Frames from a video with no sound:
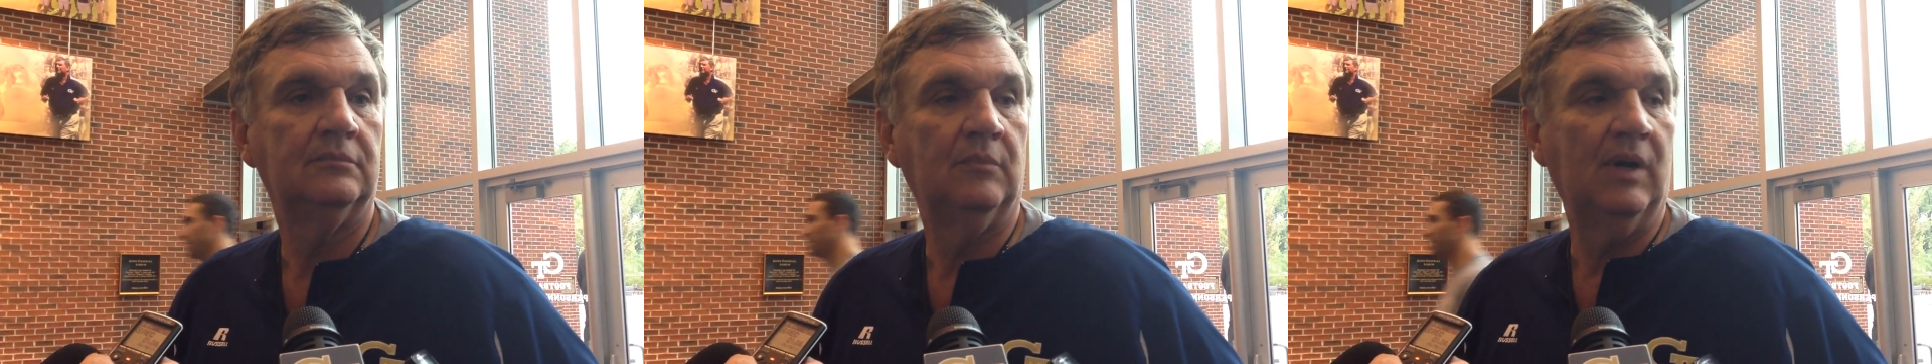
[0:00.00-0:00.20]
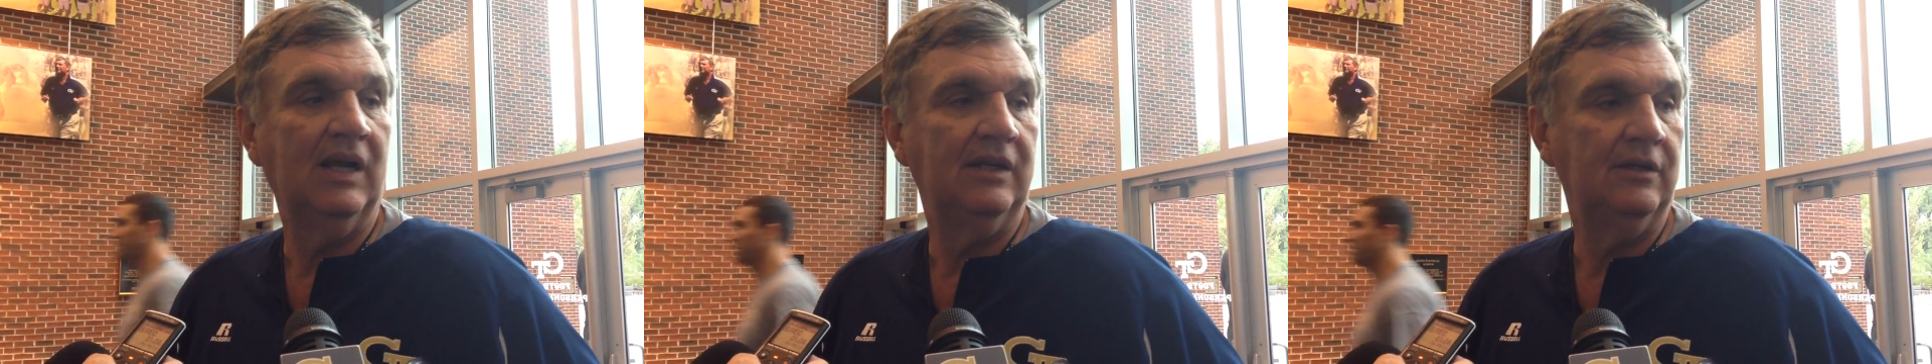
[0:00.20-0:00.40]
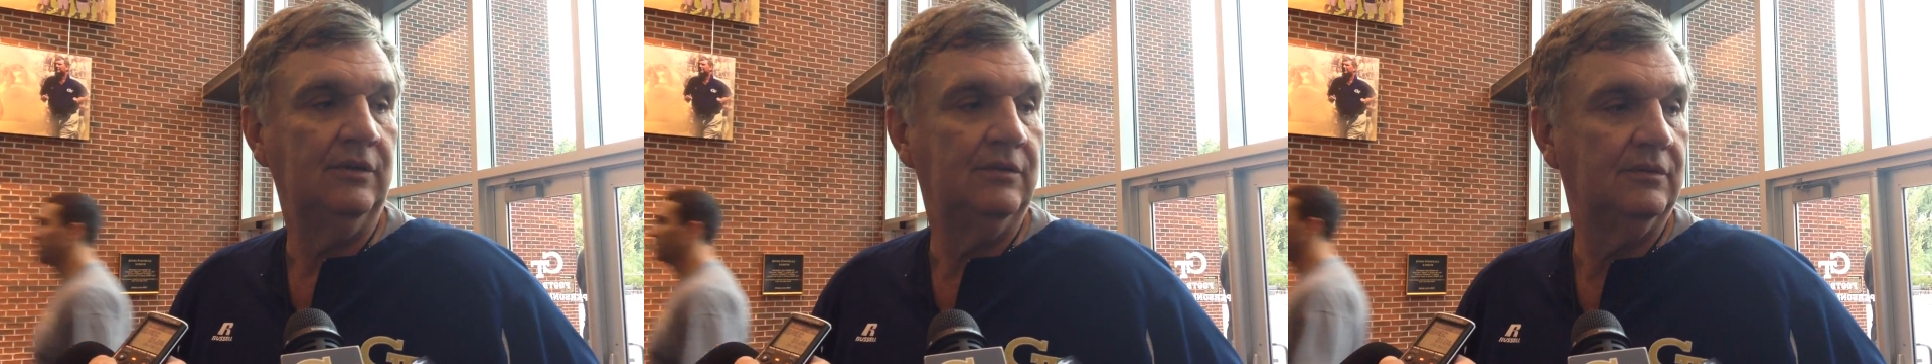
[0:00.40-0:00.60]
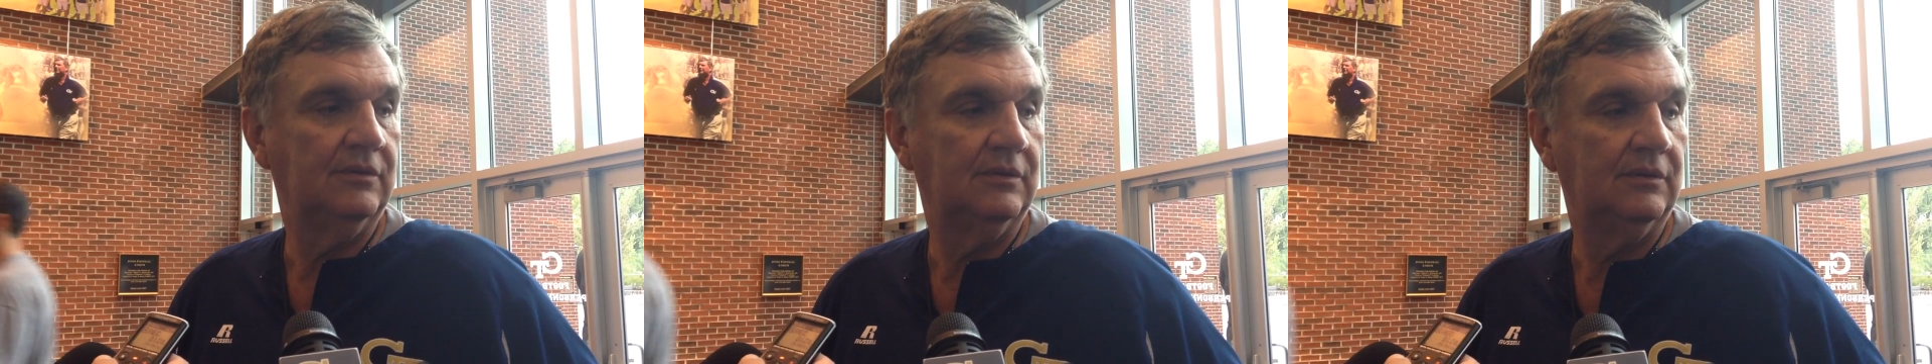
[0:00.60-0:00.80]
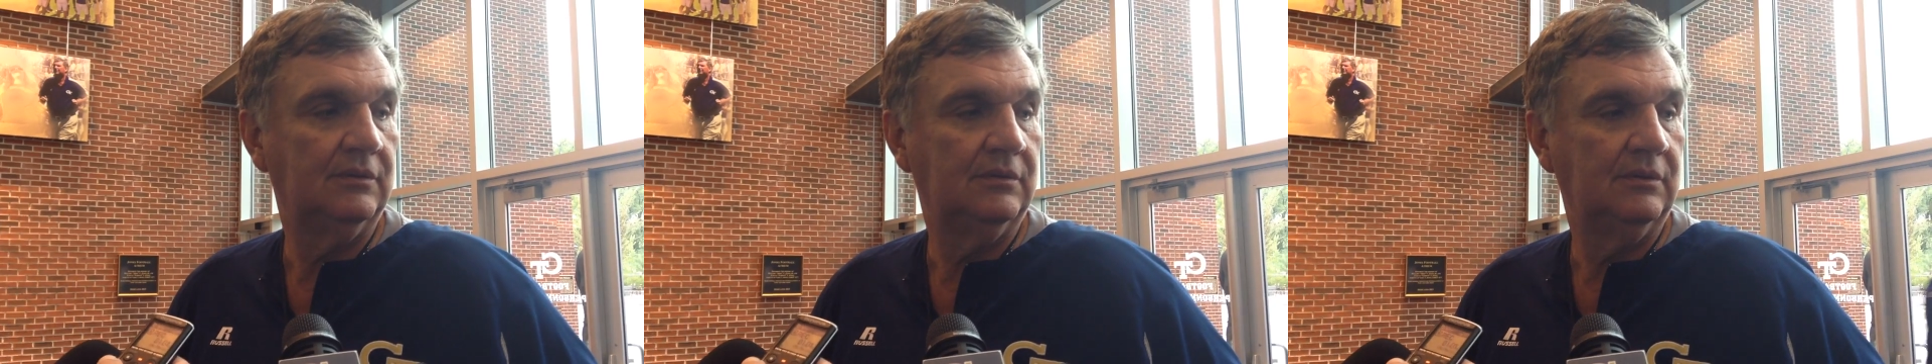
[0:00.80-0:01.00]
Brian.
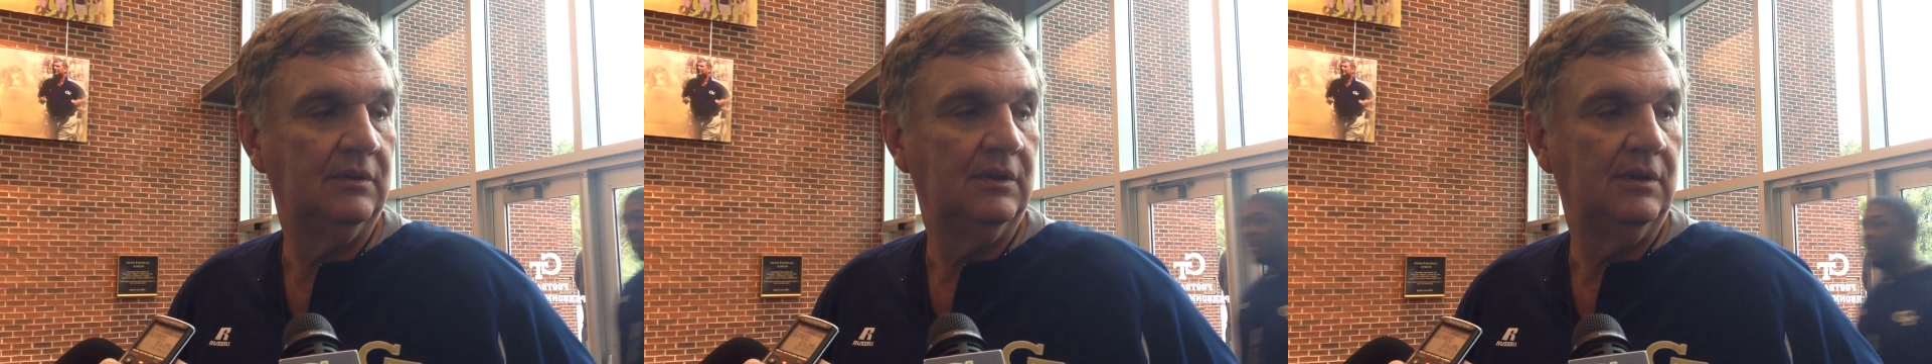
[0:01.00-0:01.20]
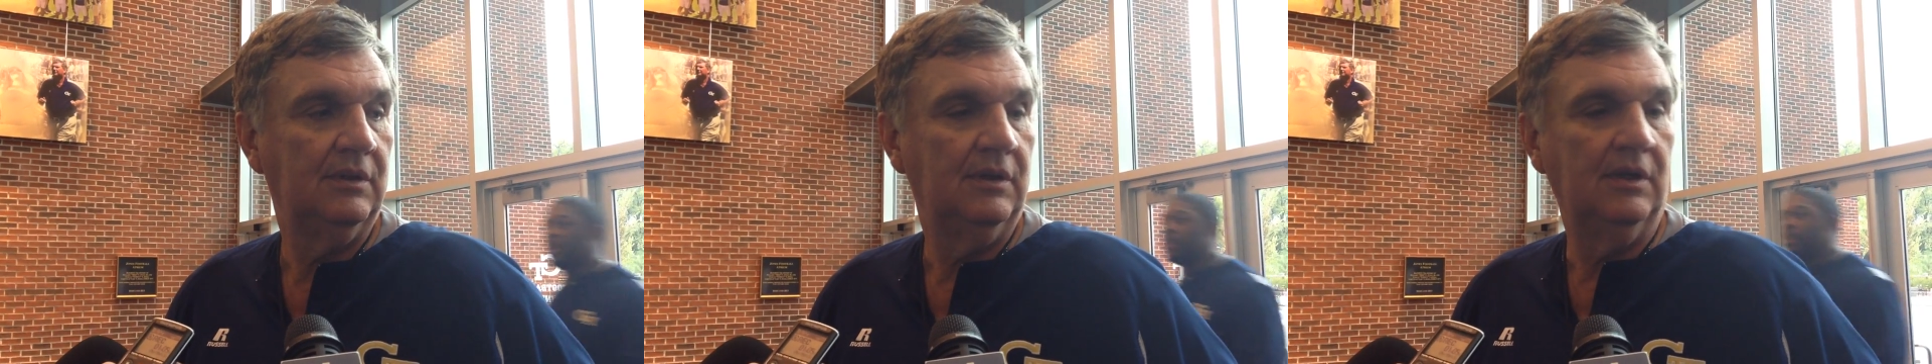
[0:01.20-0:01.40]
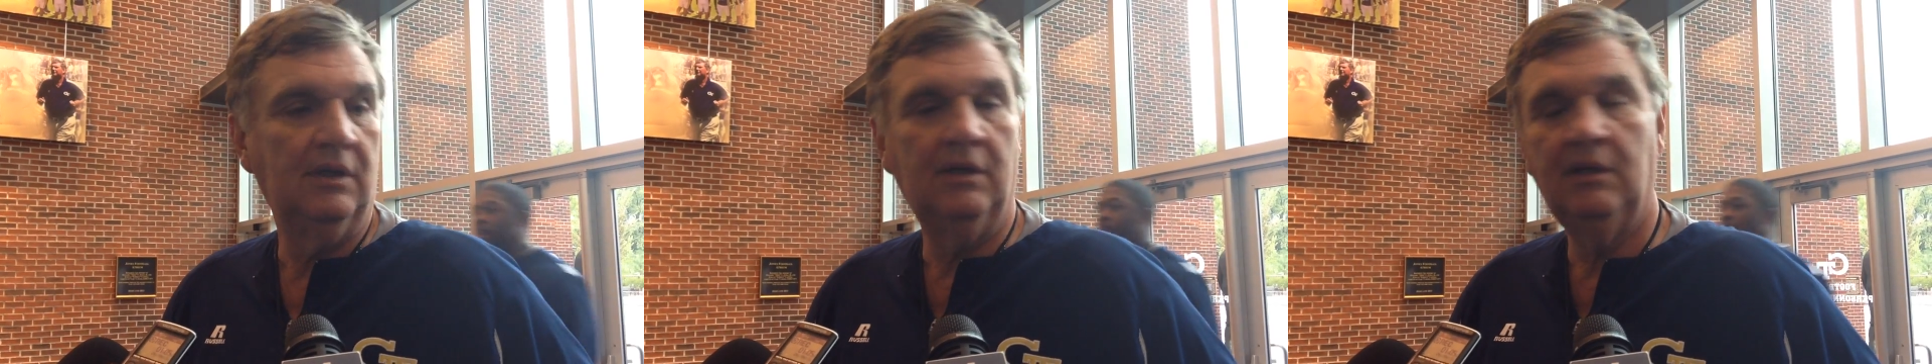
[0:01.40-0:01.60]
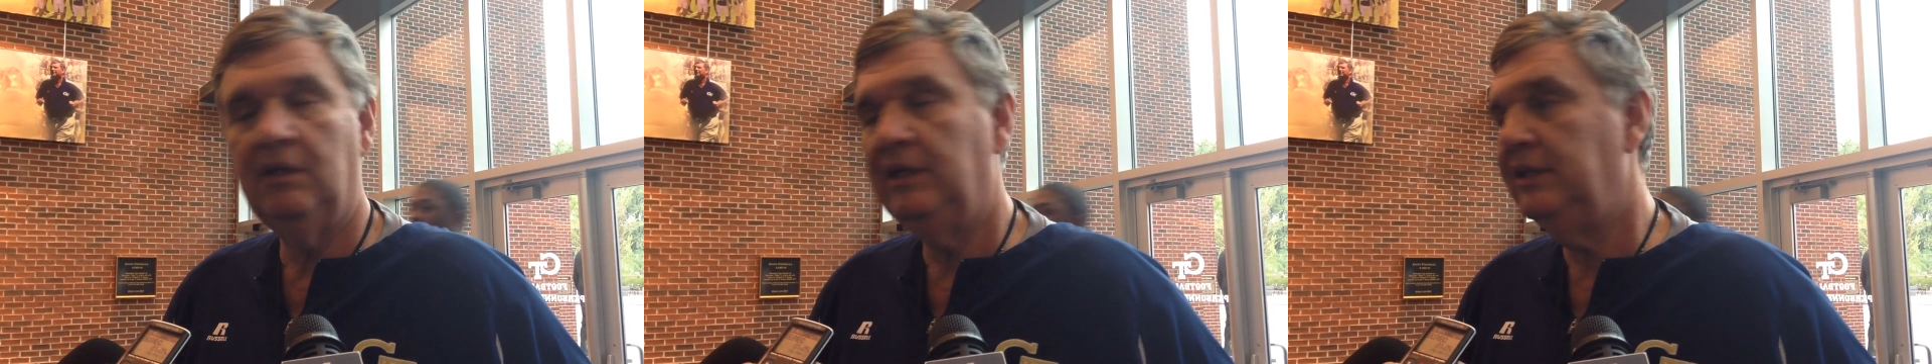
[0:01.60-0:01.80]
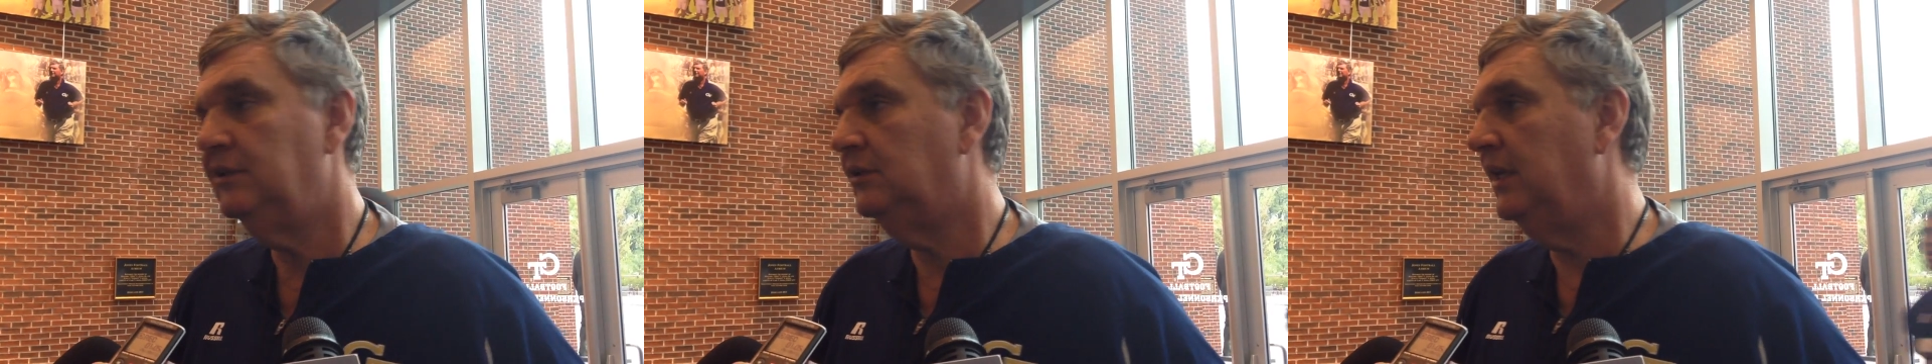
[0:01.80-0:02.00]
Chamberlain. Uh,
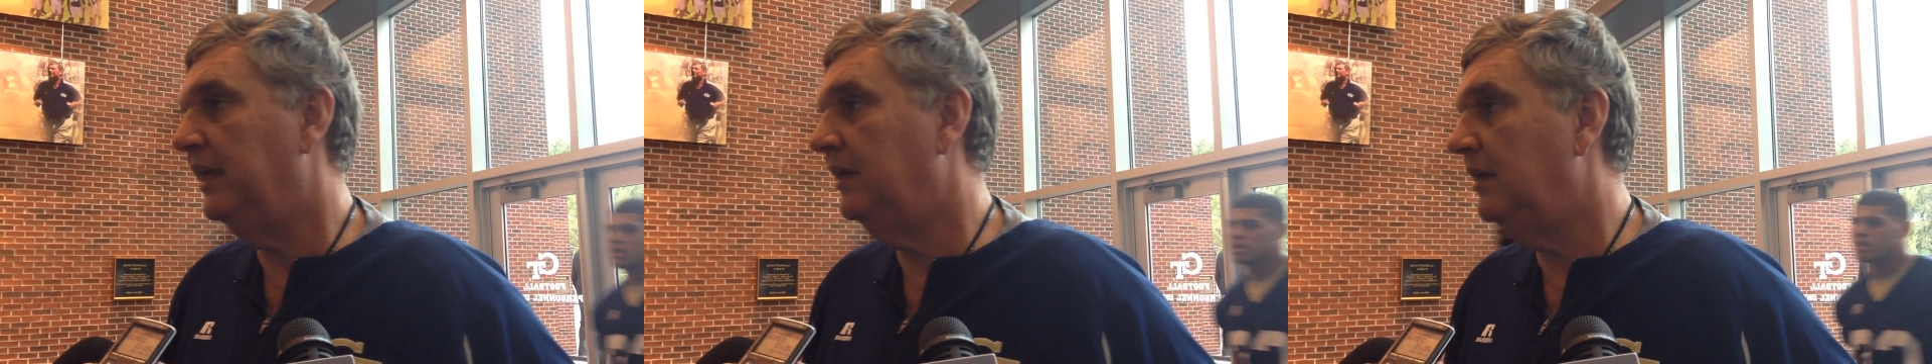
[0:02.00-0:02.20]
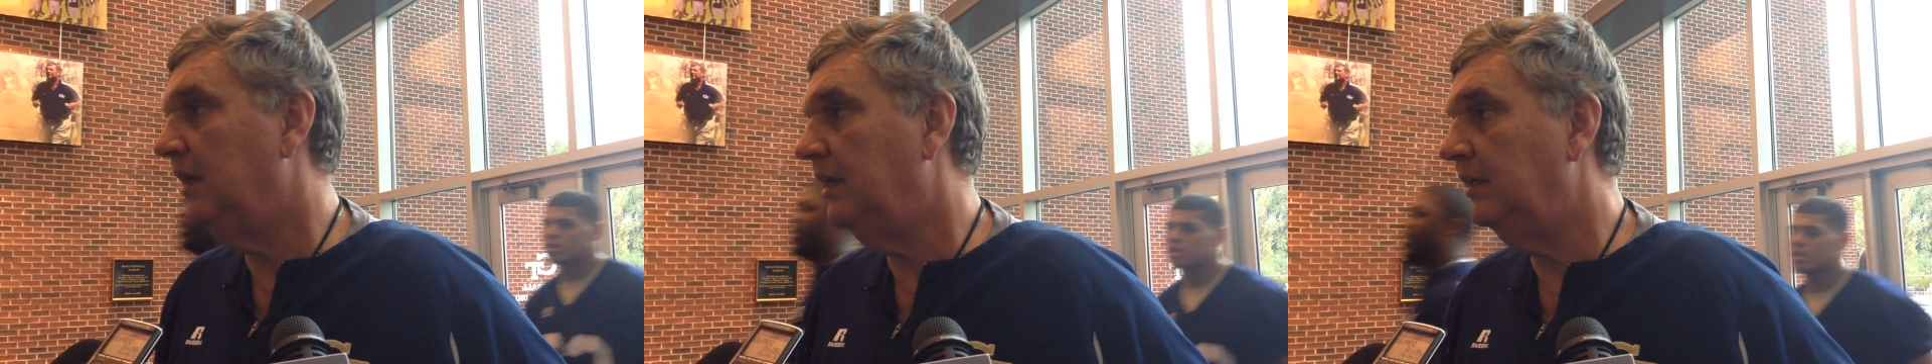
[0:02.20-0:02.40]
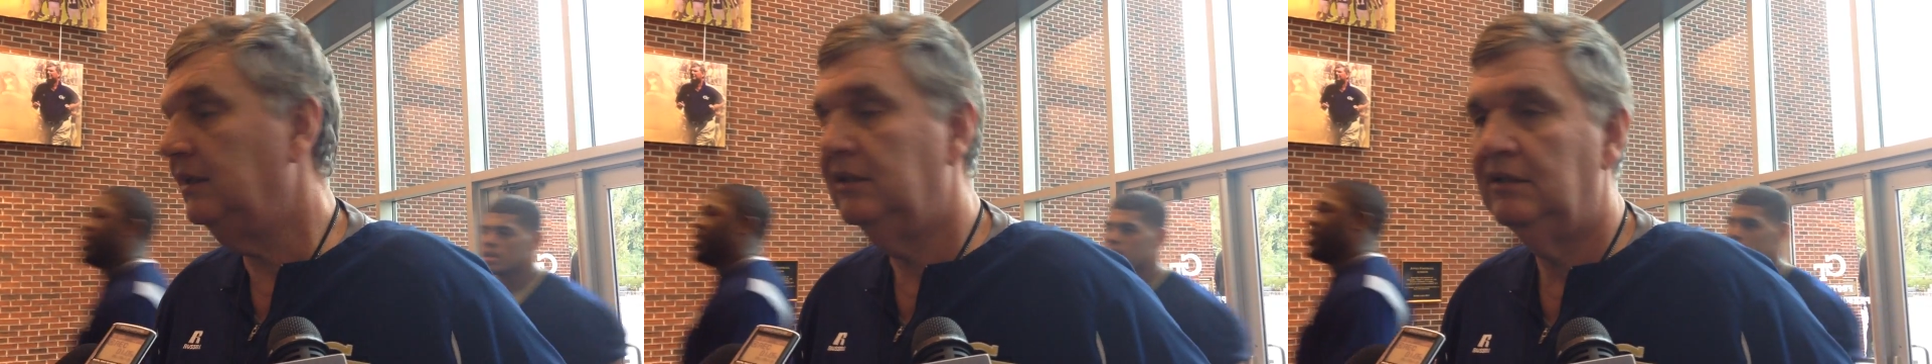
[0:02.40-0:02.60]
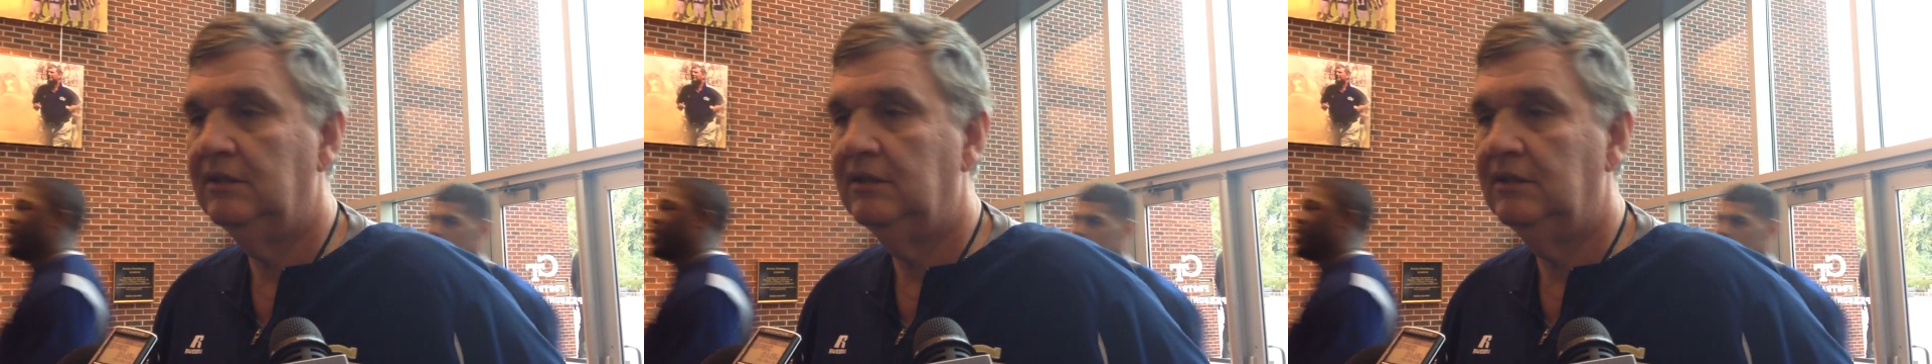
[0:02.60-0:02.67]
he's day to day.